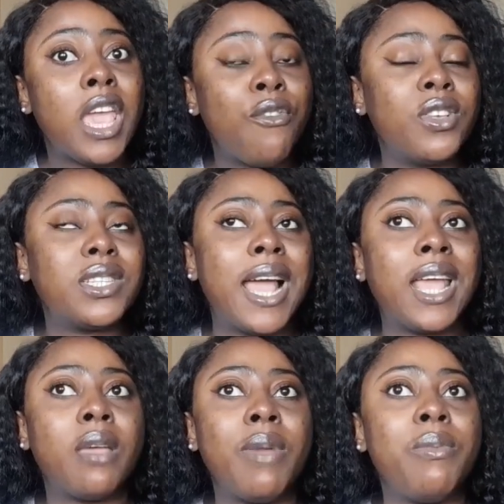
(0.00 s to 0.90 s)
If it's
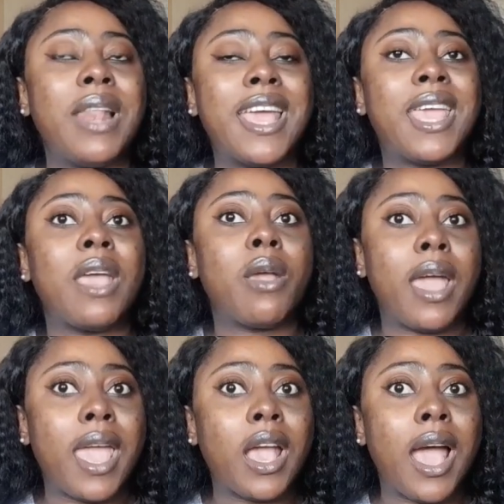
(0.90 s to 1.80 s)
like maybe like
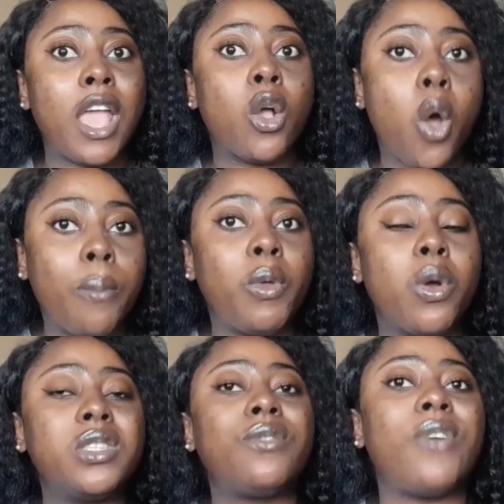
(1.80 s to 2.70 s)
a company
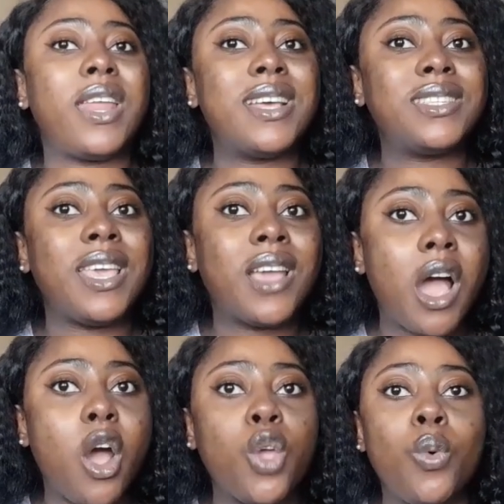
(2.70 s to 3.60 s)
want to finance a car,